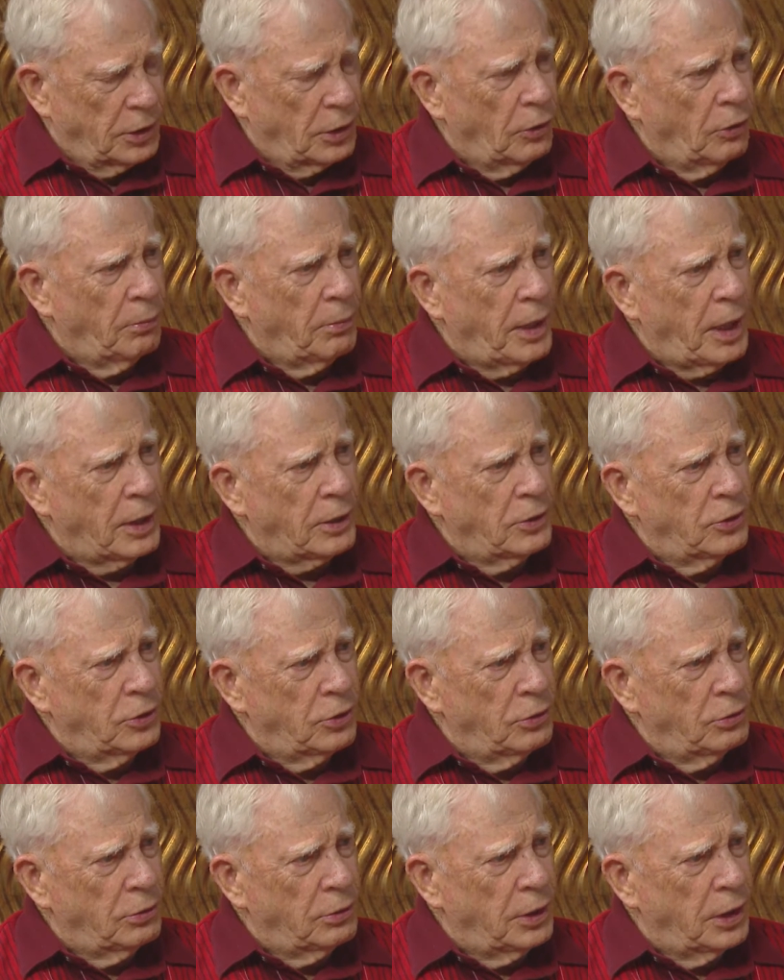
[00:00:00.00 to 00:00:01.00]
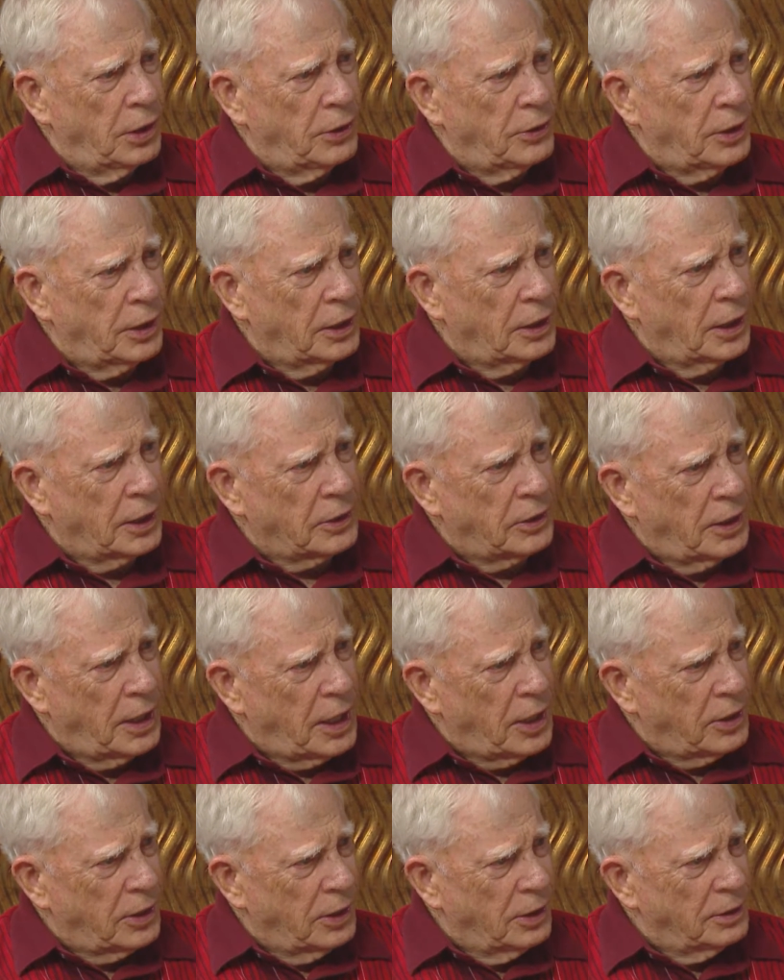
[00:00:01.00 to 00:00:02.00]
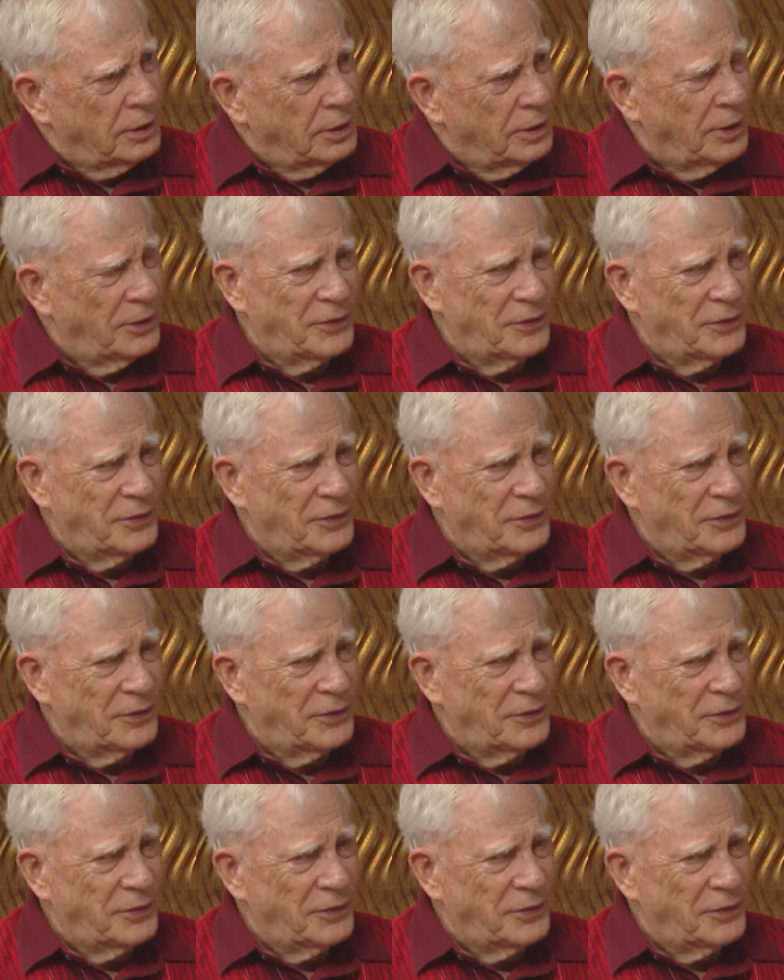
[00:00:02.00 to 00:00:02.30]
good old Mountain Dew or anything like that. Huh?